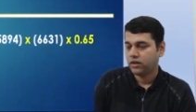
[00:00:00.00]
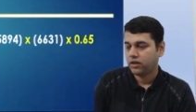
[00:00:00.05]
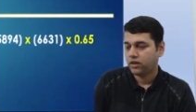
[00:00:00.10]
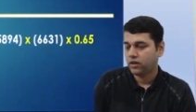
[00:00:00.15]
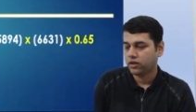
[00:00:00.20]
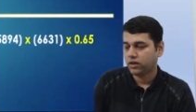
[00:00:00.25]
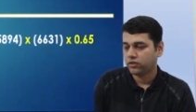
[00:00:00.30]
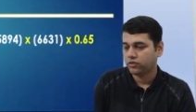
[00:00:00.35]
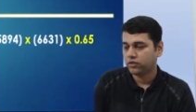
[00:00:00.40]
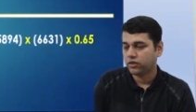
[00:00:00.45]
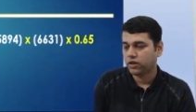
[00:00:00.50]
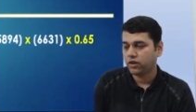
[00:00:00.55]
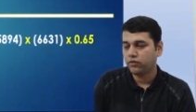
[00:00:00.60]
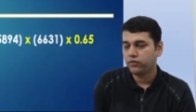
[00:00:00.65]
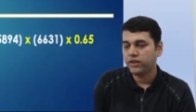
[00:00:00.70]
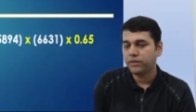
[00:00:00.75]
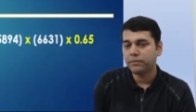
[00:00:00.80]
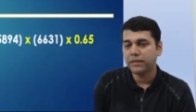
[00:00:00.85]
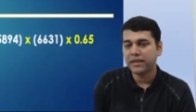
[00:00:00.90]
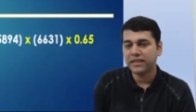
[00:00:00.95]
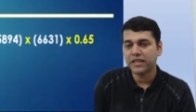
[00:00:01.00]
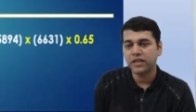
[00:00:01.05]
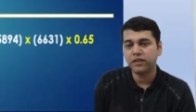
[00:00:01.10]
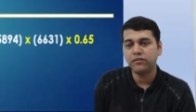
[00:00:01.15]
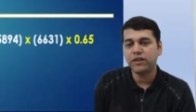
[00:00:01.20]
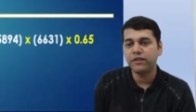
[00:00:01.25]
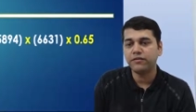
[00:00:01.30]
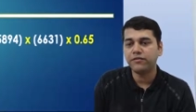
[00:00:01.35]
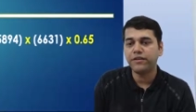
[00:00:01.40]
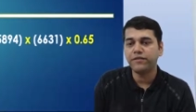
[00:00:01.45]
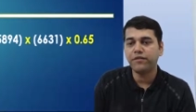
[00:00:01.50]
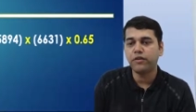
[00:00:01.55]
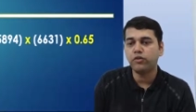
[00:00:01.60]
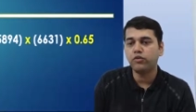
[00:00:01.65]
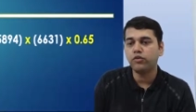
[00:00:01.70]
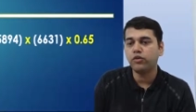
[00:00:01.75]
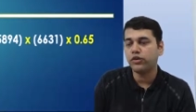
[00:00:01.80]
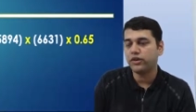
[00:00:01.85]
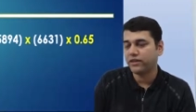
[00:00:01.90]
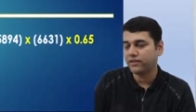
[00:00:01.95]
Okay, so now in method 1 we found
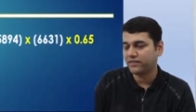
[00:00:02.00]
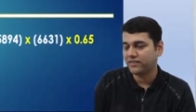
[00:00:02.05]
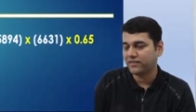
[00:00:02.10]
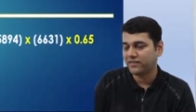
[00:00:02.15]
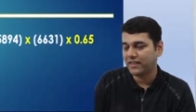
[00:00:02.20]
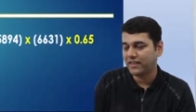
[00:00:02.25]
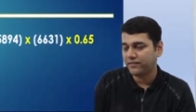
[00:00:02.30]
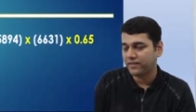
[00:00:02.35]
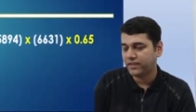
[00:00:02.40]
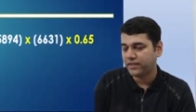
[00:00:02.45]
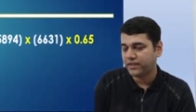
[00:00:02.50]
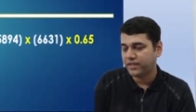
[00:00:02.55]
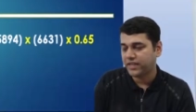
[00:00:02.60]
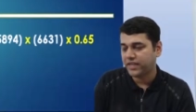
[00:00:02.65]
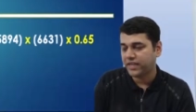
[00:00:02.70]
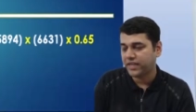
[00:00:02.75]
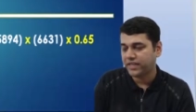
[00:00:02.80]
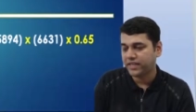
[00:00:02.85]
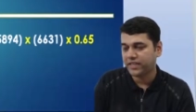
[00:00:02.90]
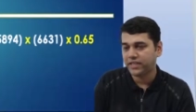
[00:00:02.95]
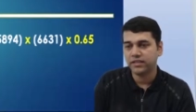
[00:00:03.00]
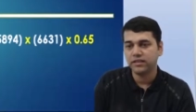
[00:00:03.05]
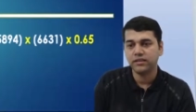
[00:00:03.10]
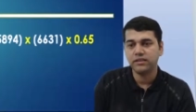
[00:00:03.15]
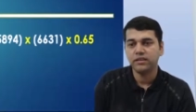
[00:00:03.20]
out this is 11380.